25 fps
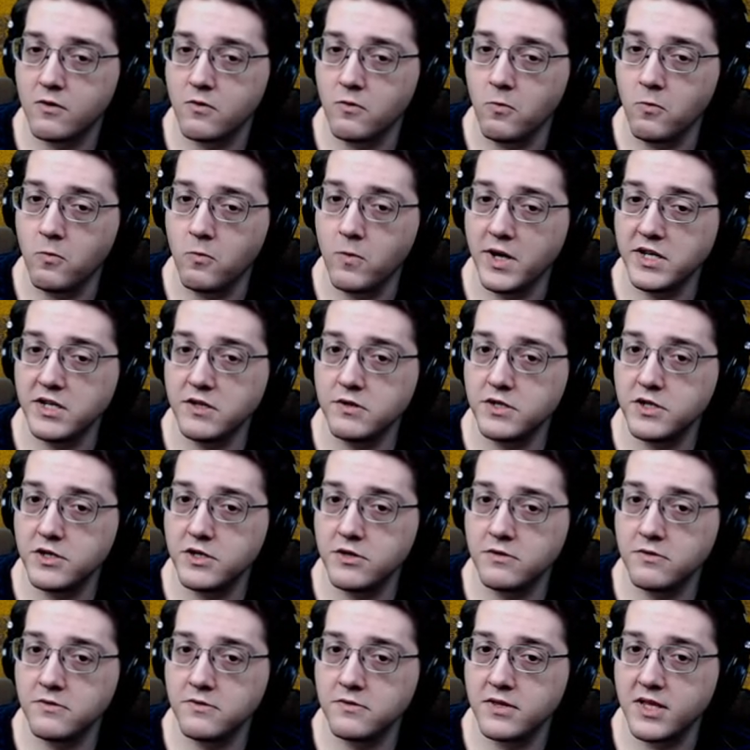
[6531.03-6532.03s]
when you
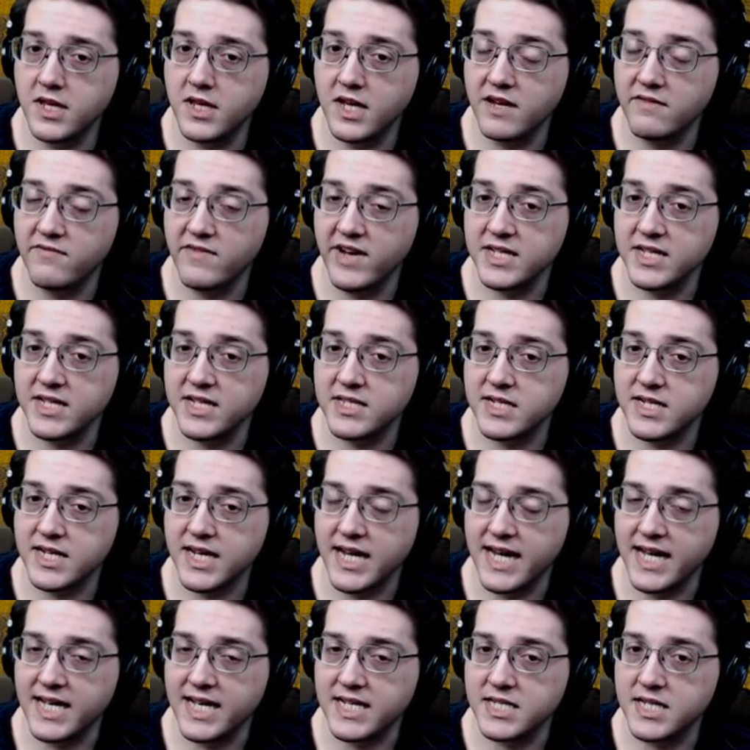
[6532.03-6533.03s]
do the advanced
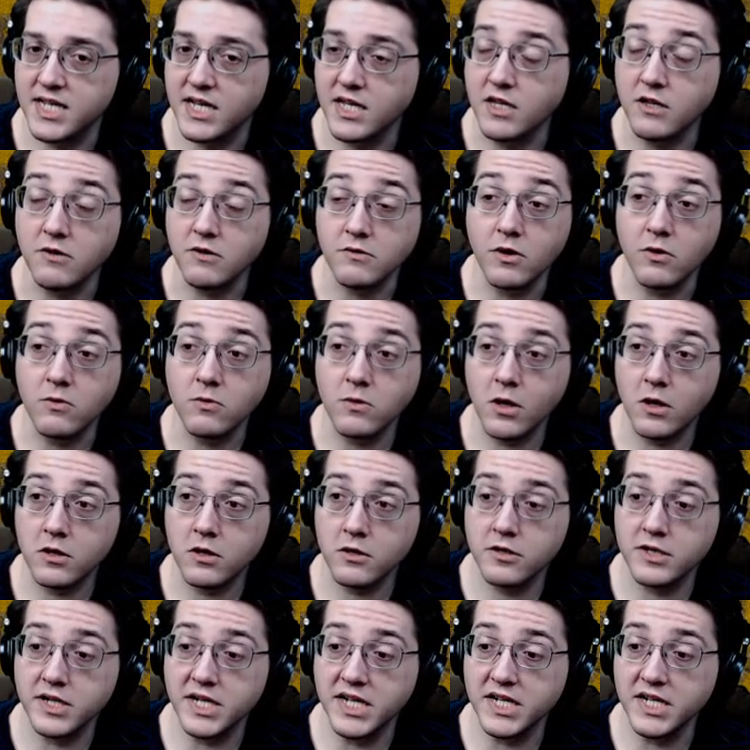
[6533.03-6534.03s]
casting, you no
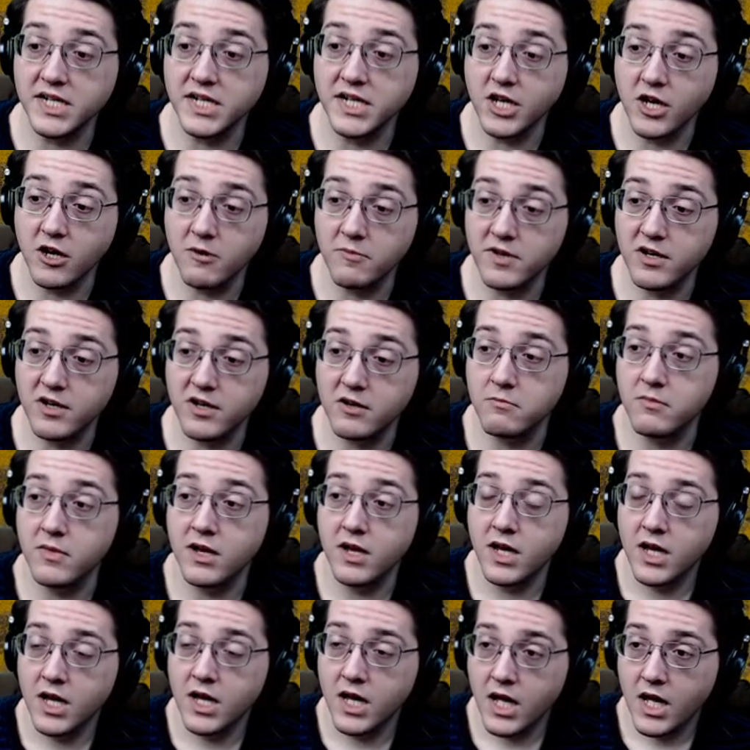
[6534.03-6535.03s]
longer need niobium
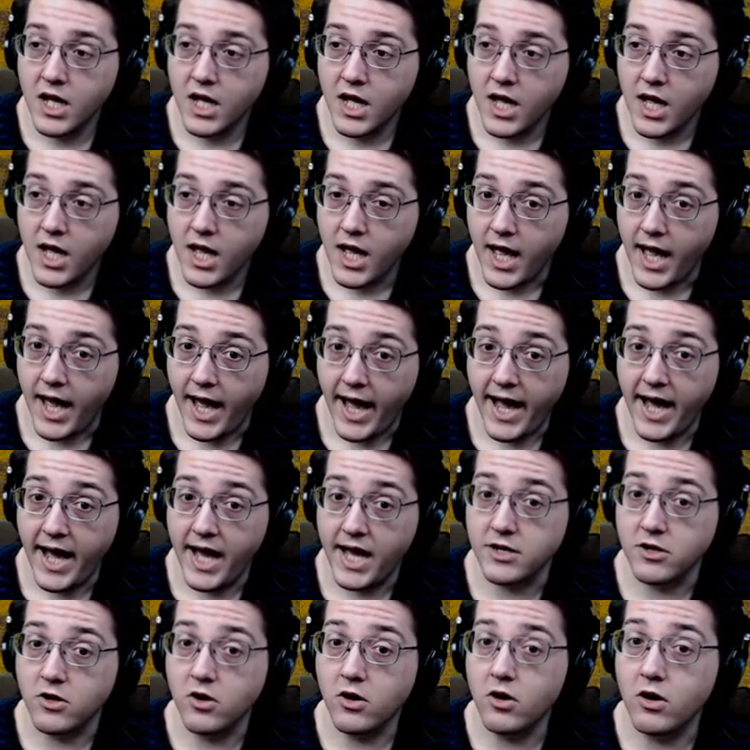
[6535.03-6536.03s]

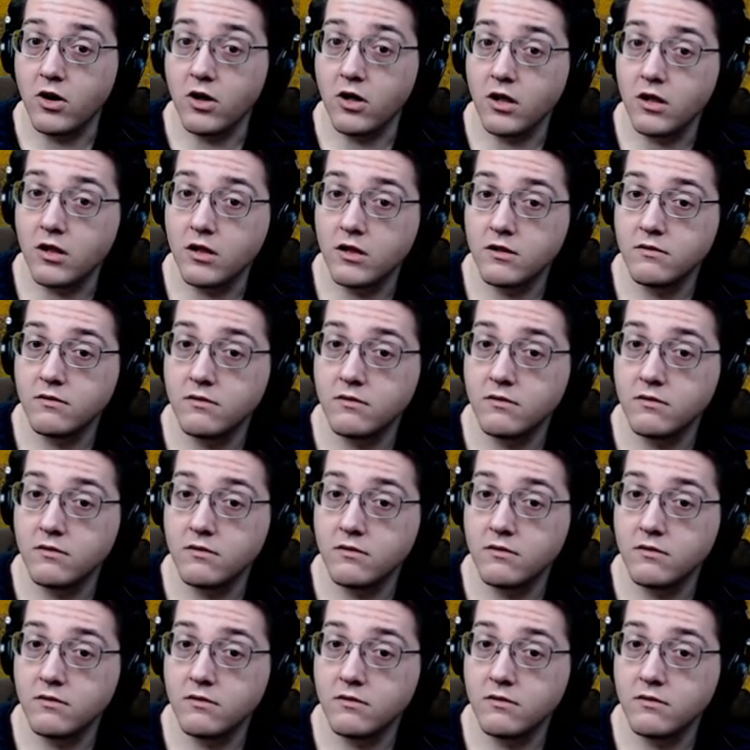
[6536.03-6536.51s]
at all.